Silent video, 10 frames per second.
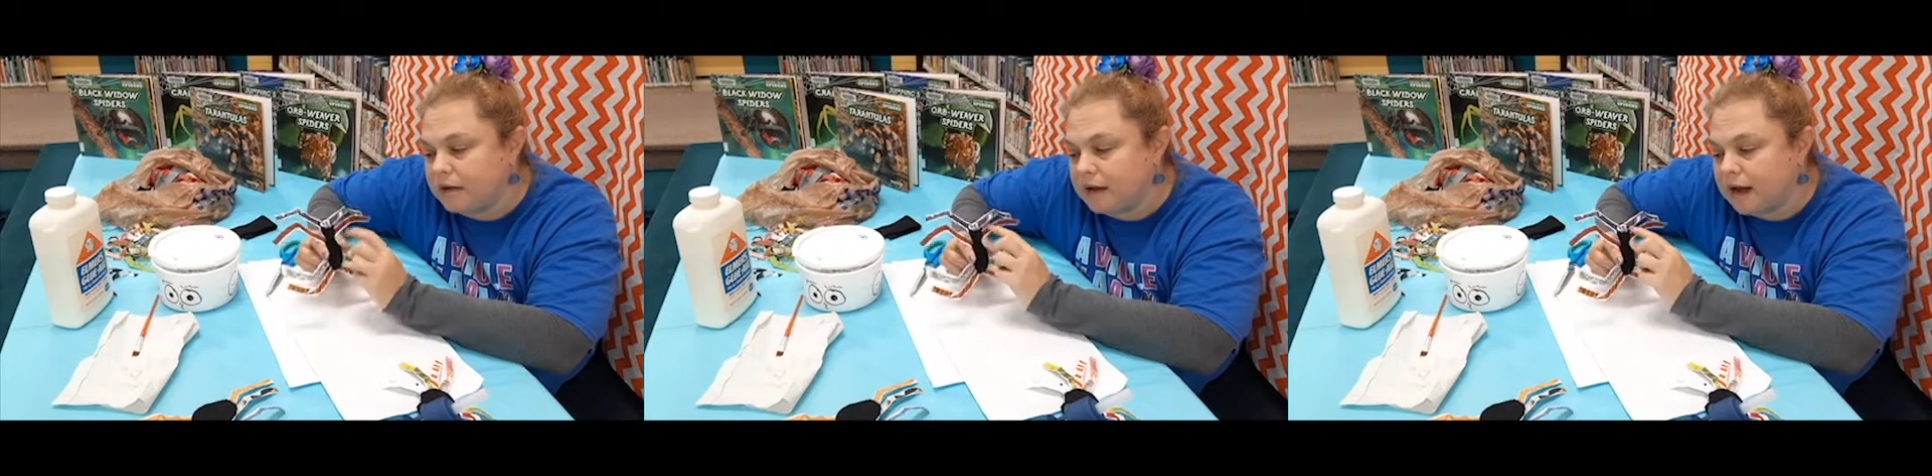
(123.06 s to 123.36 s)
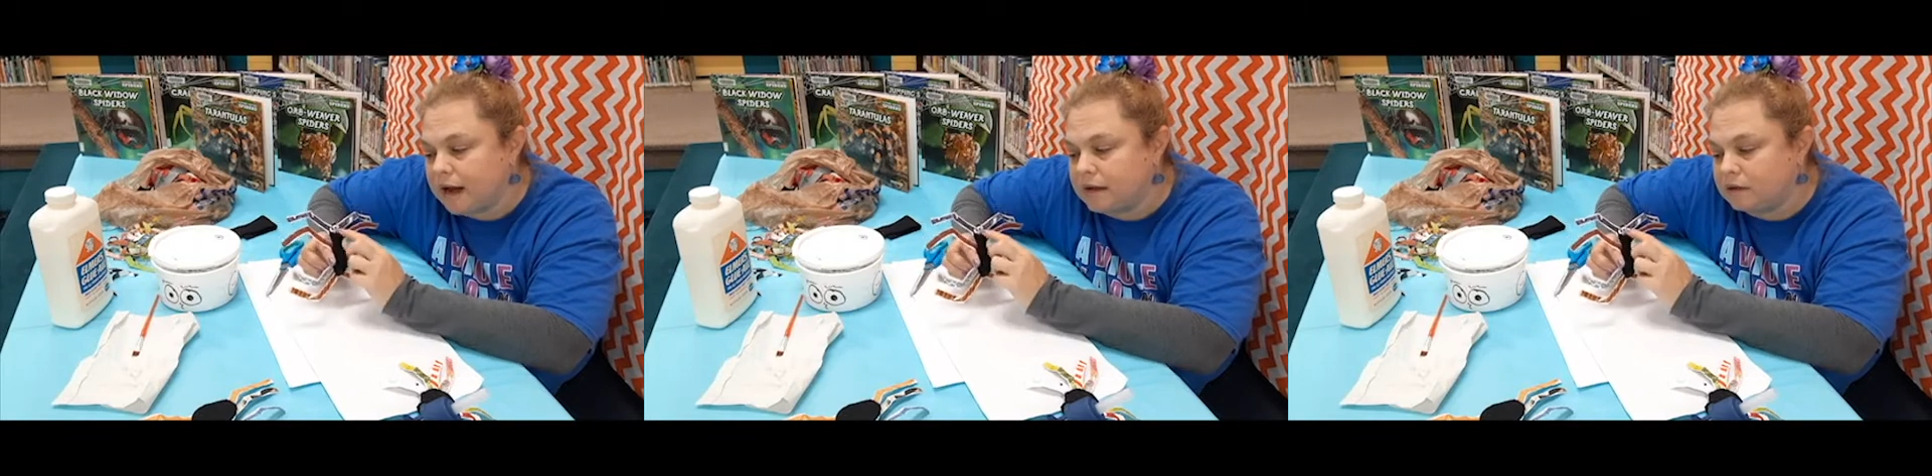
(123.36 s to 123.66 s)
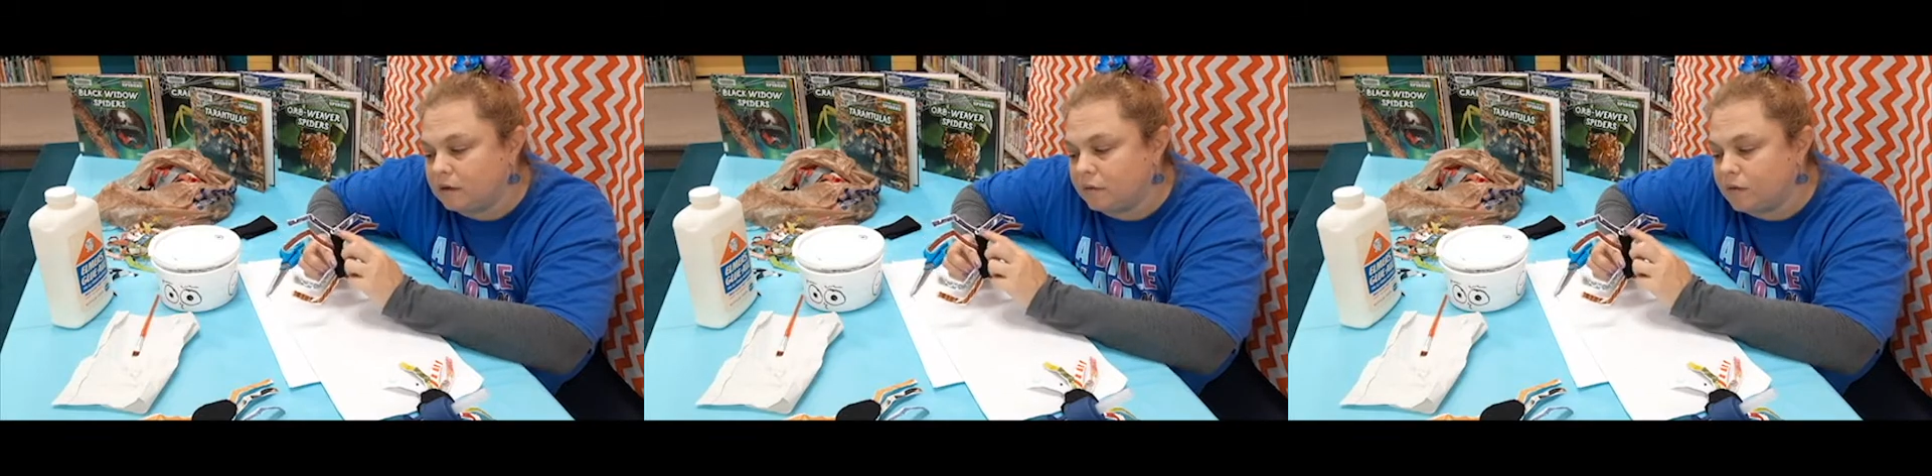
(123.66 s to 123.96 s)
eyes
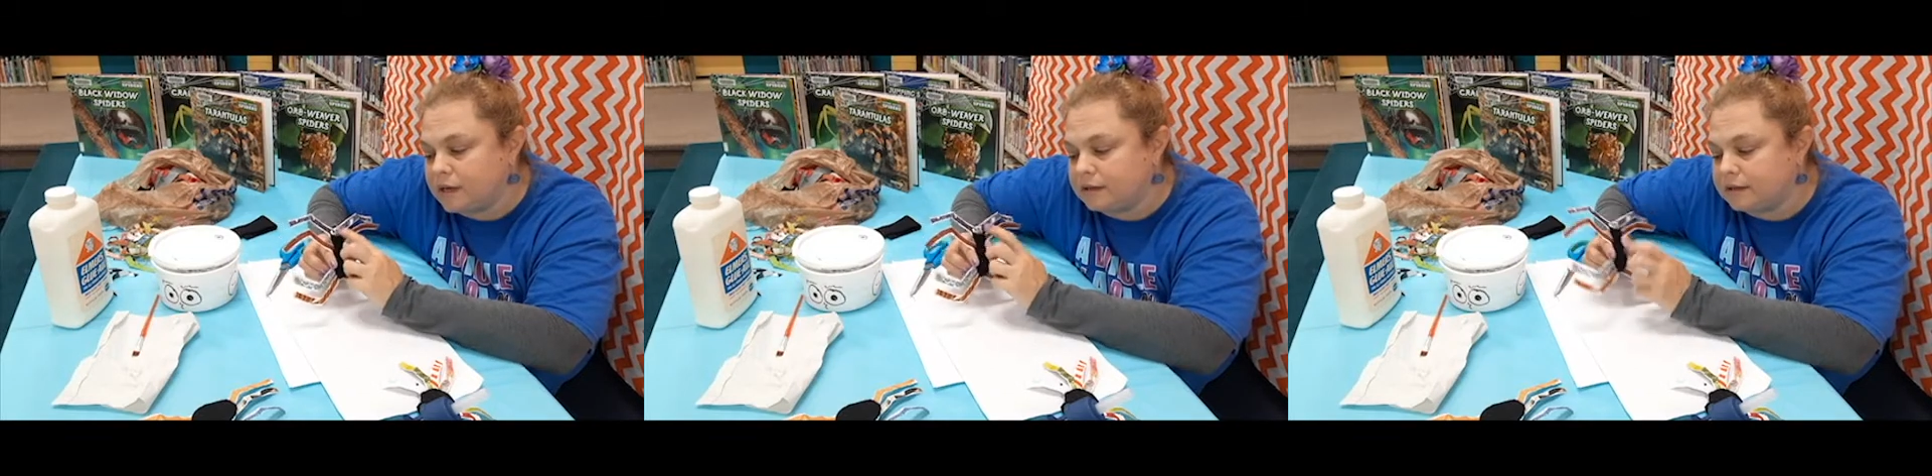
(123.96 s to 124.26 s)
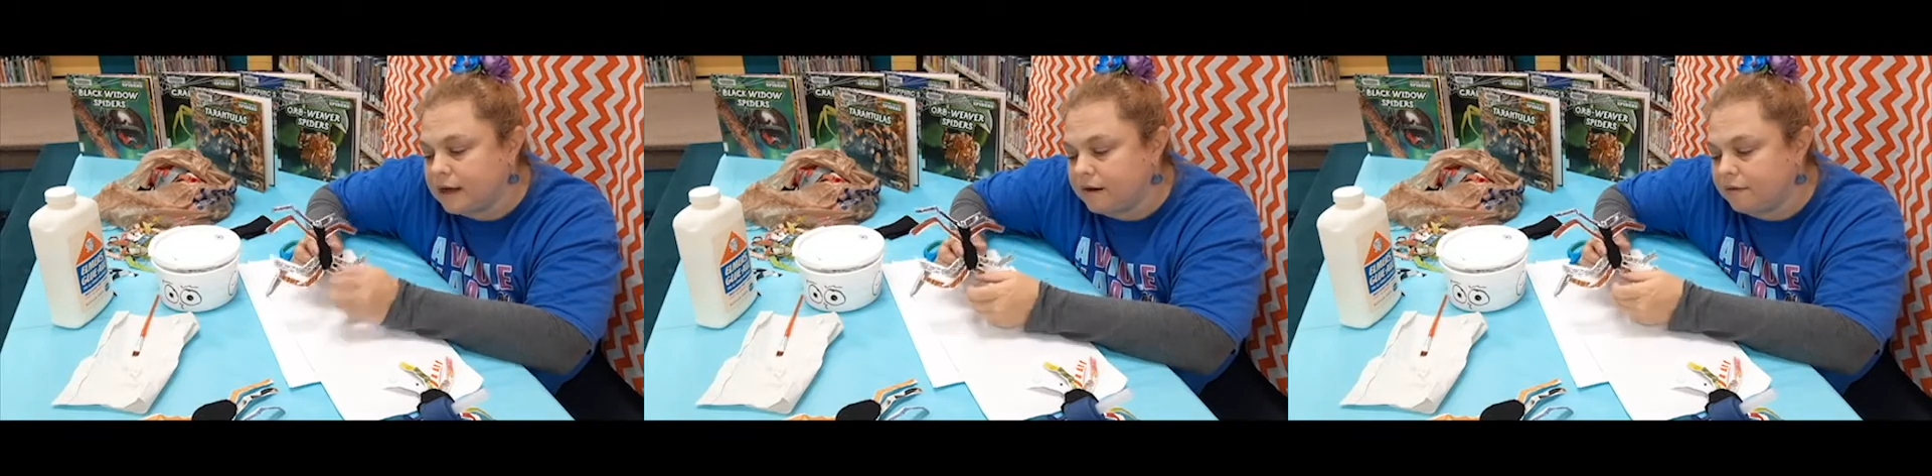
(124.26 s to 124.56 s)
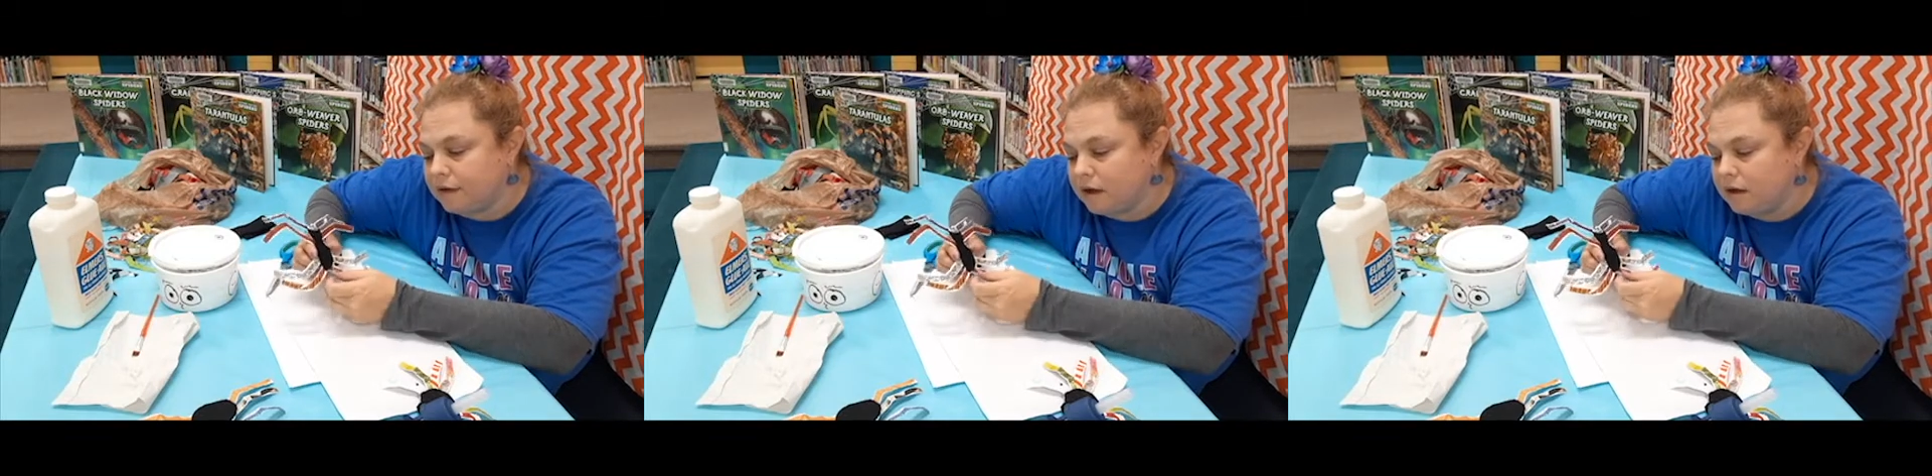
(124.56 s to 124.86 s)
on one side
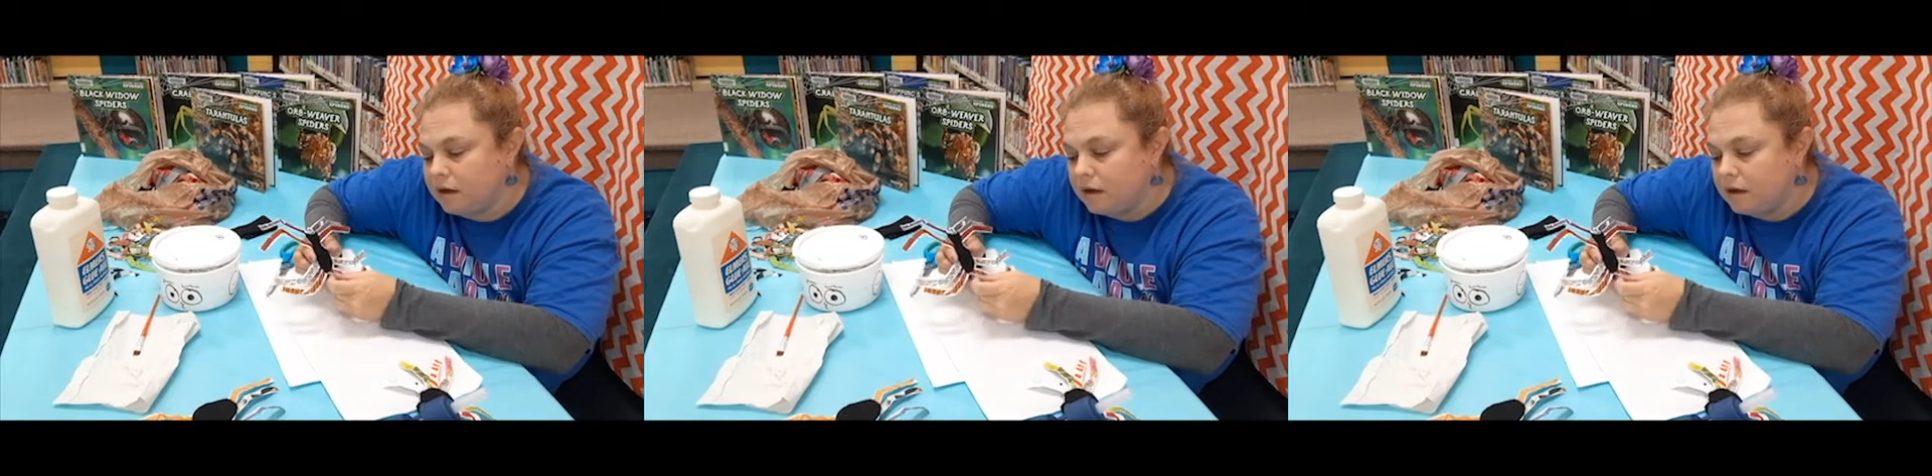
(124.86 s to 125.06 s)
of it.